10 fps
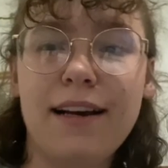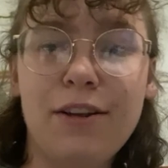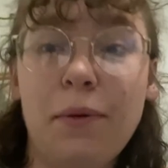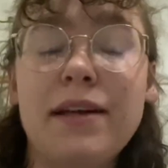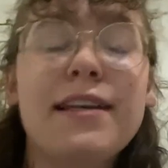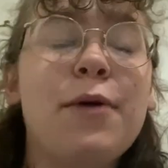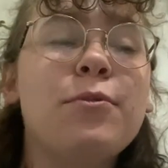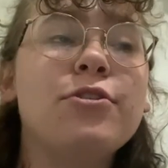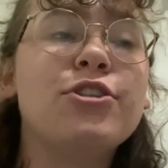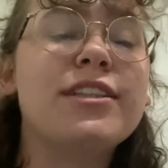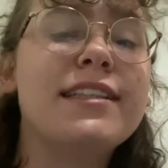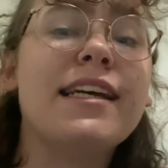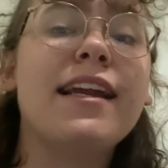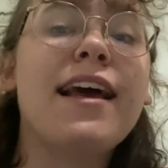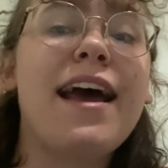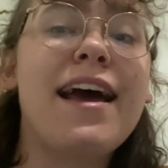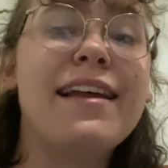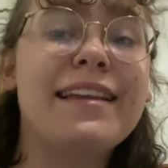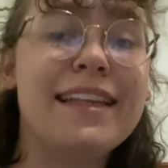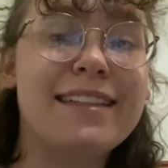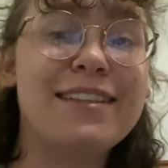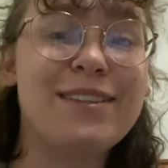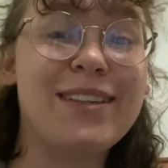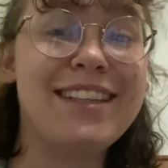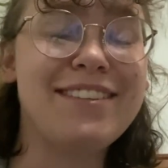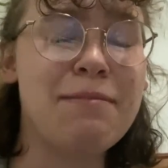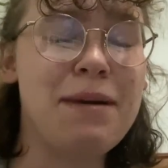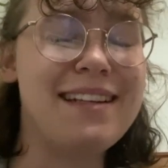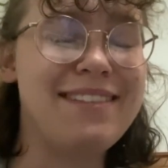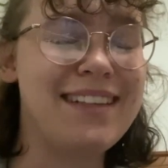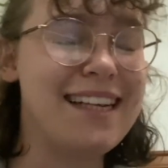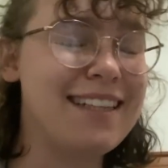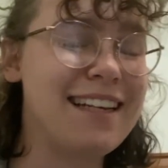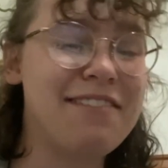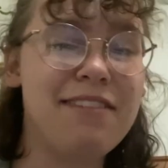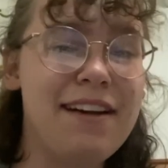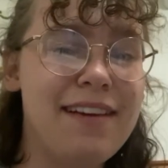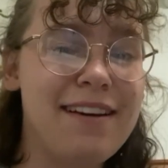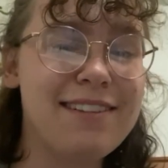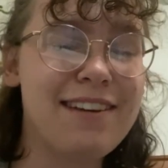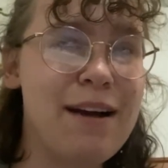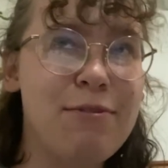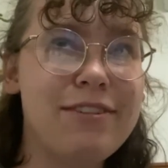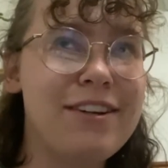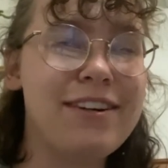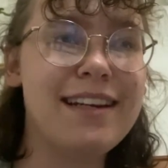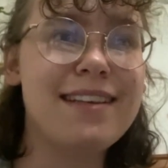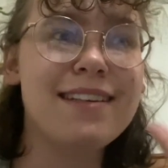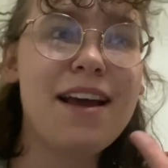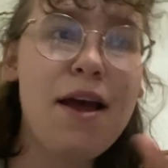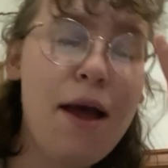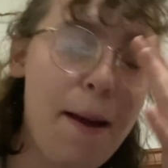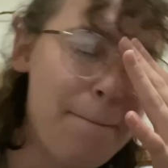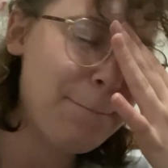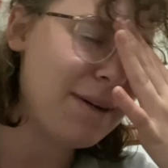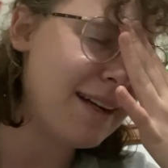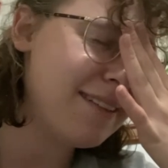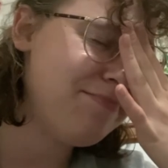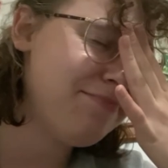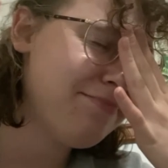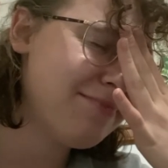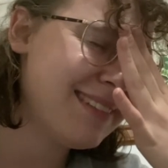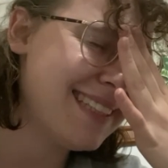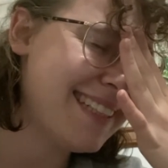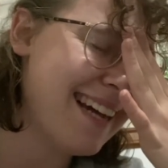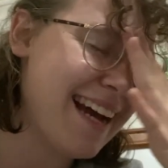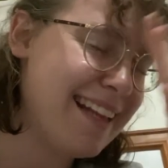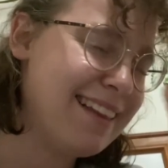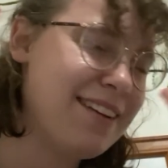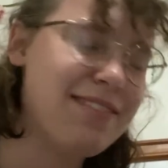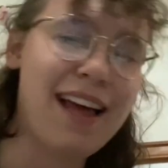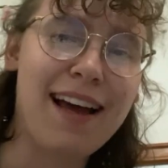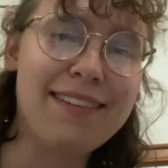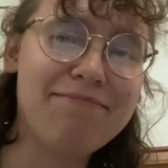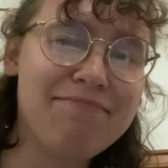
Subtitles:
Otherwise, I will just sit and listen to it for the next like 5 hours or however long it is. But I love that.